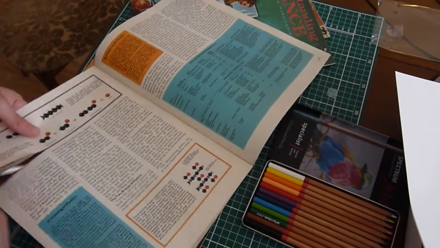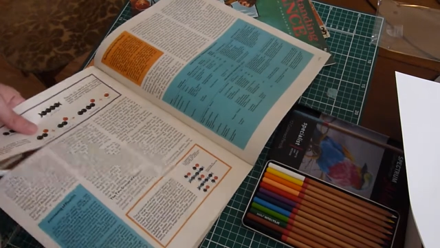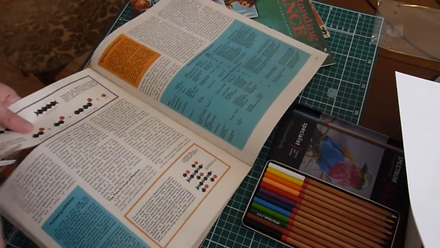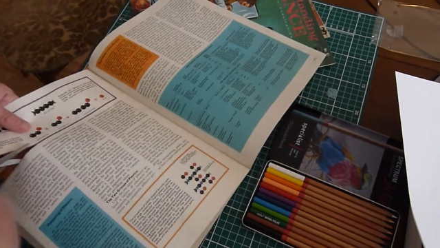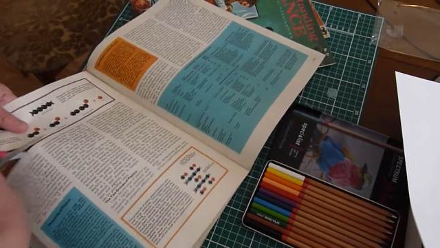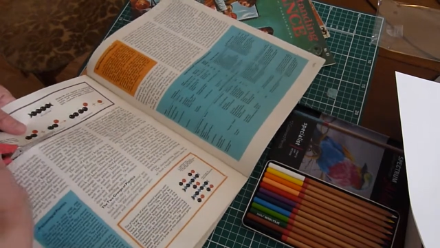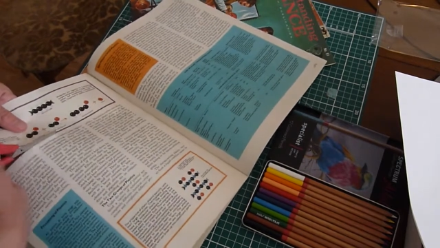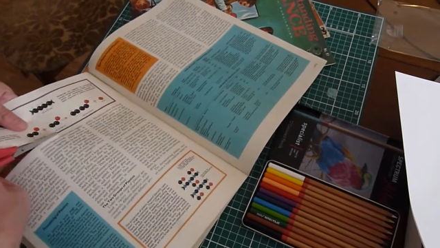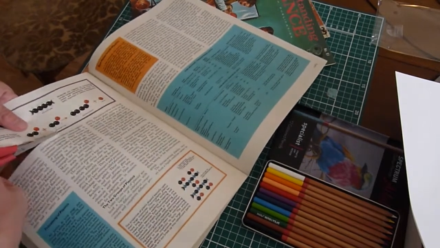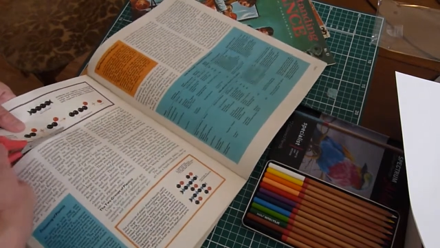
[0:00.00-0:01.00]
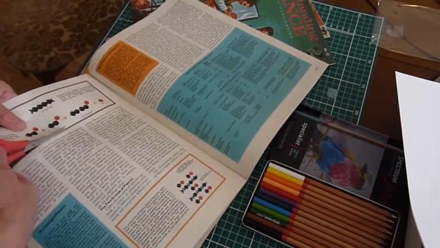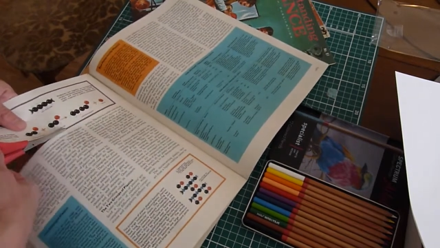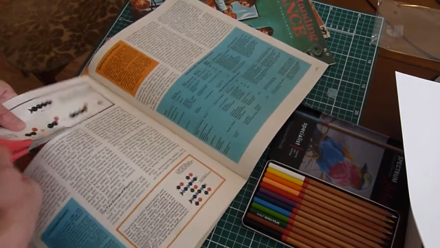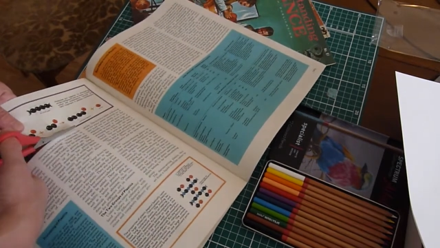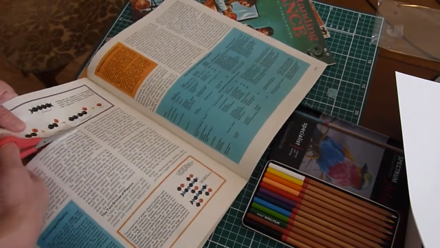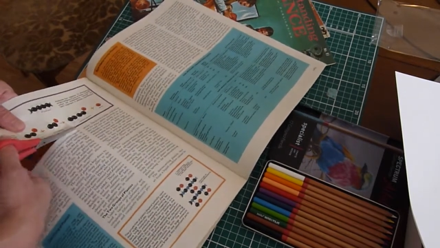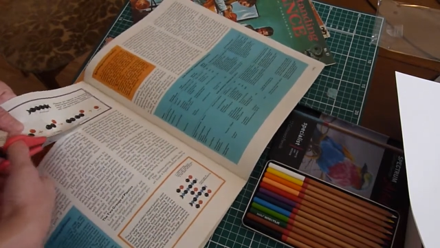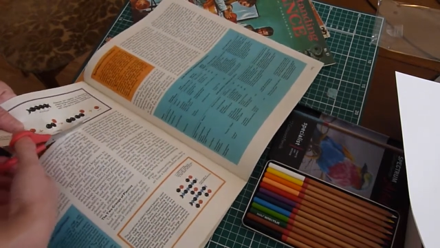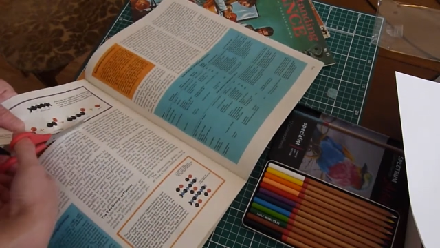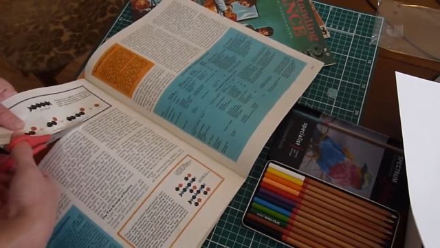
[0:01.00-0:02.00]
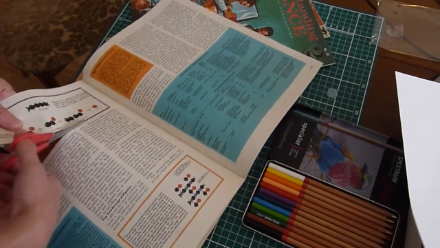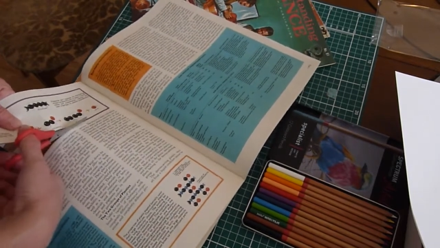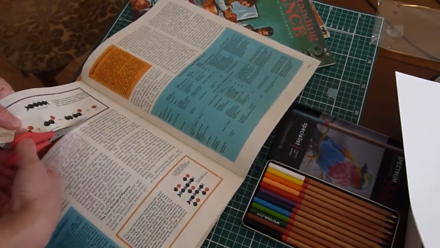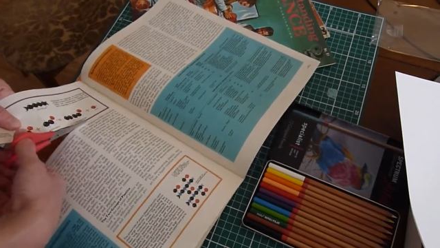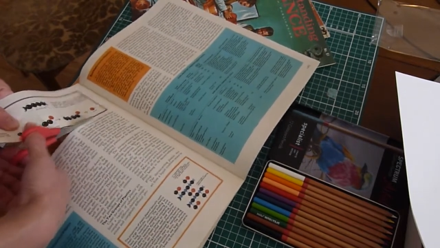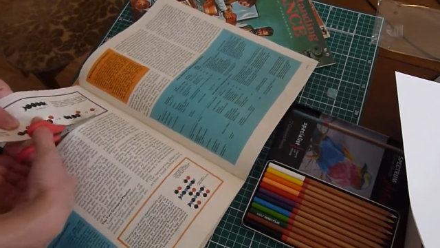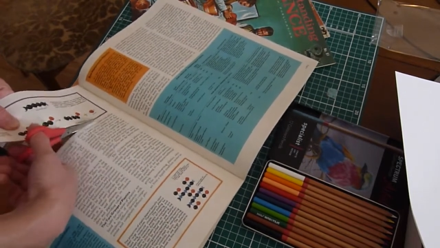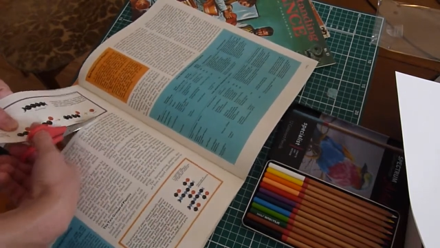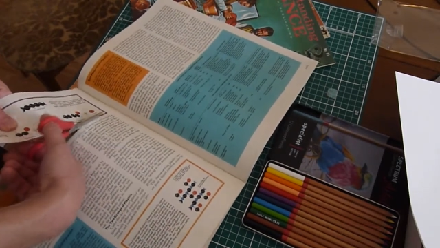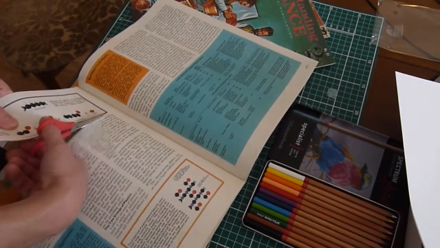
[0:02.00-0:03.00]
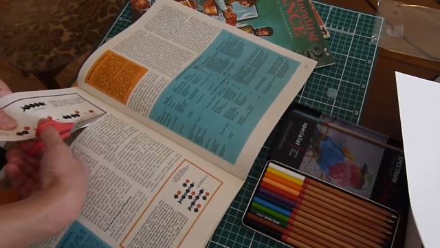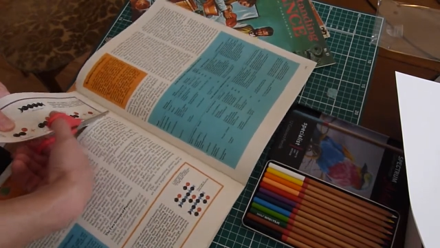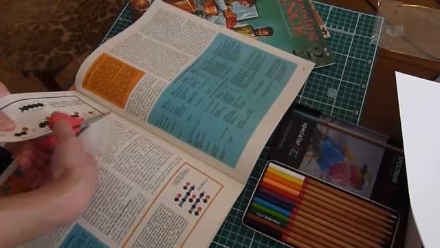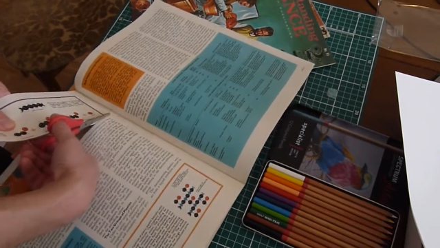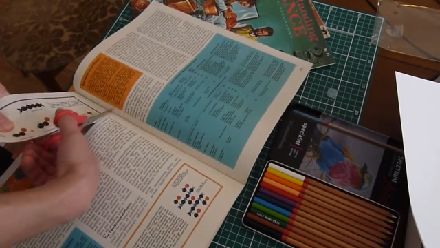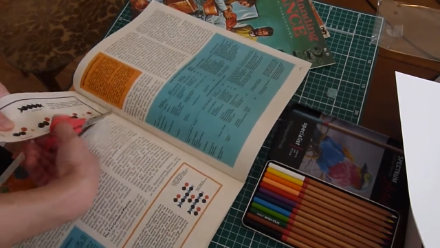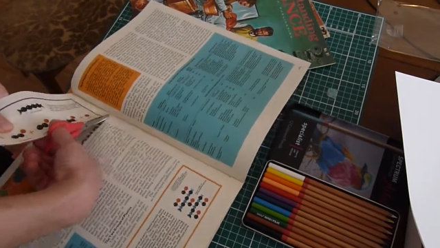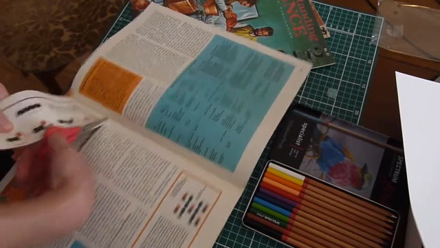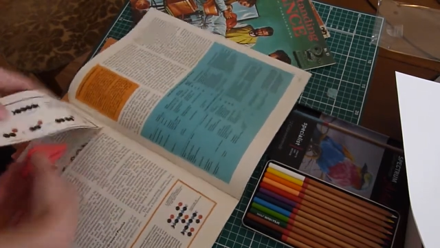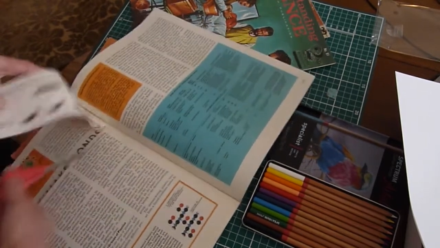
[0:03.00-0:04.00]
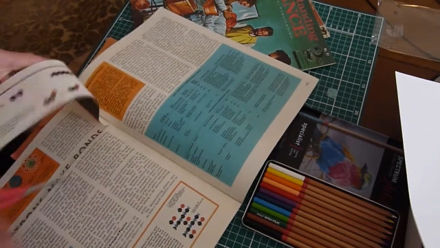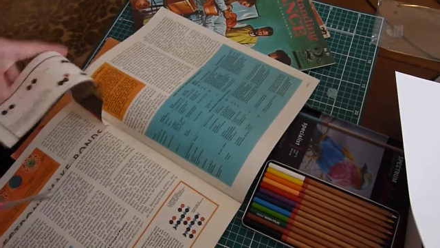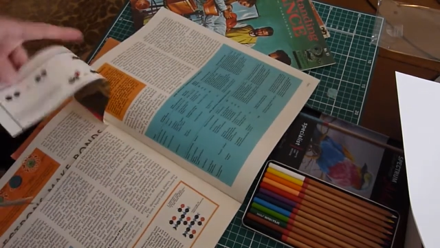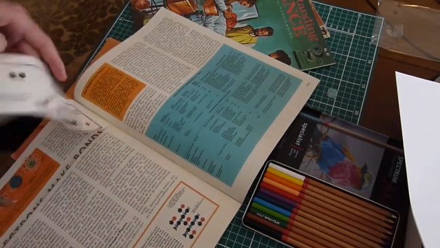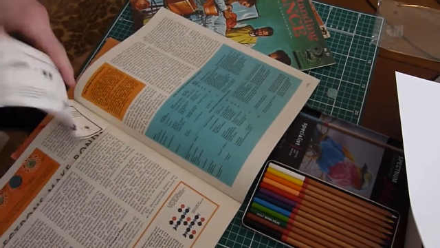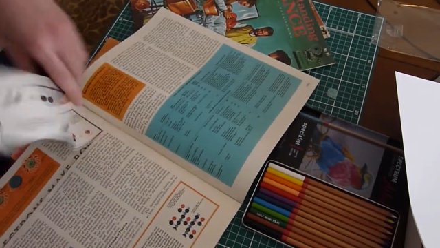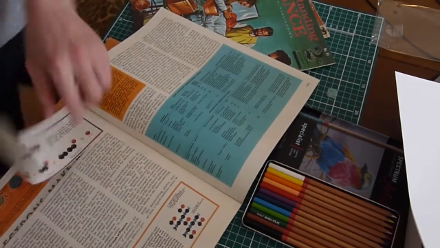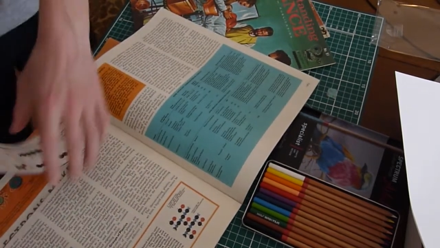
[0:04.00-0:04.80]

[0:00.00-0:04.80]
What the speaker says: Nobody's mouth can be seen.